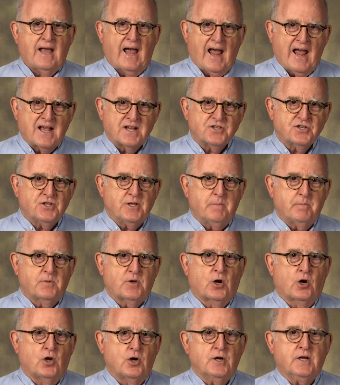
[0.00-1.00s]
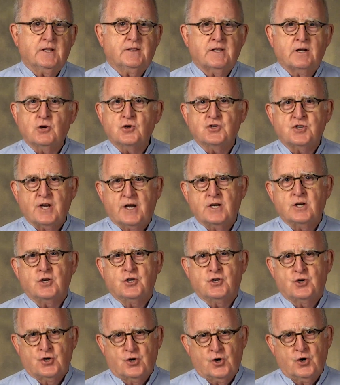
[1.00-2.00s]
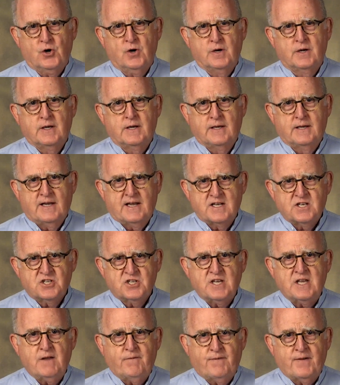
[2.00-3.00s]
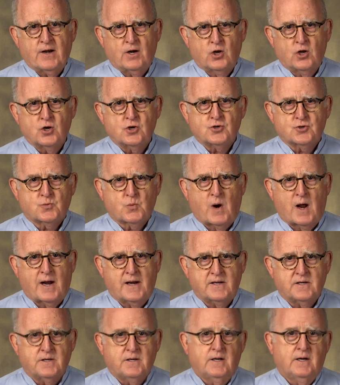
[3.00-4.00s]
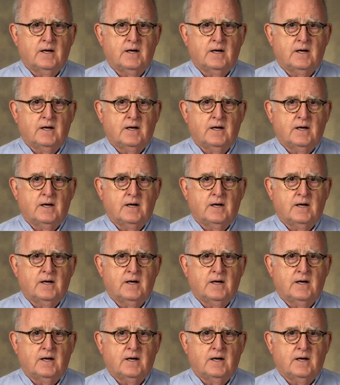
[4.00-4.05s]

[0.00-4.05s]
ask them to look at their signature and see if it looks right.